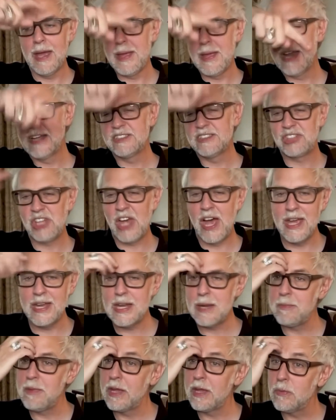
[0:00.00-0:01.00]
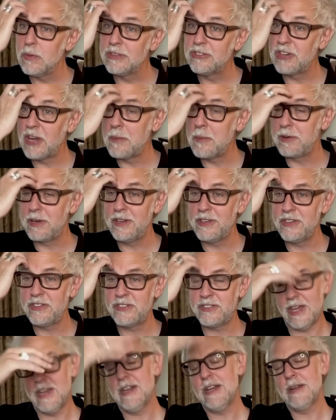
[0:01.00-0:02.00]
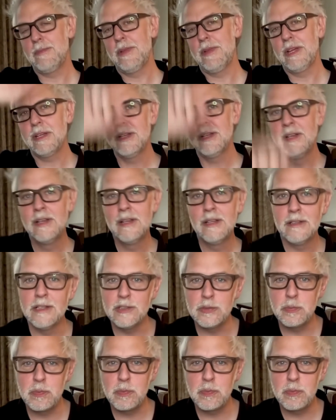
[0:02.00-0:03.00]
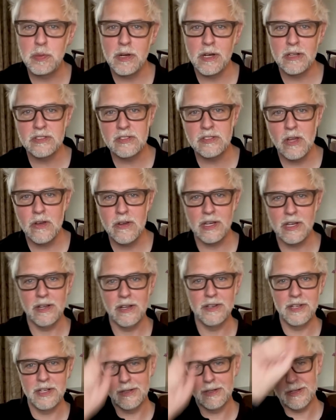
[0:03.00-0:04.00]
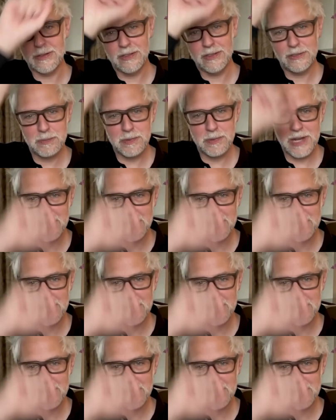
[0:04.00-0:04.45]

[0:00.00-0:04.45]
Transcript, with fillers: as a DC fan. So hopefully, there are other DC fans out there that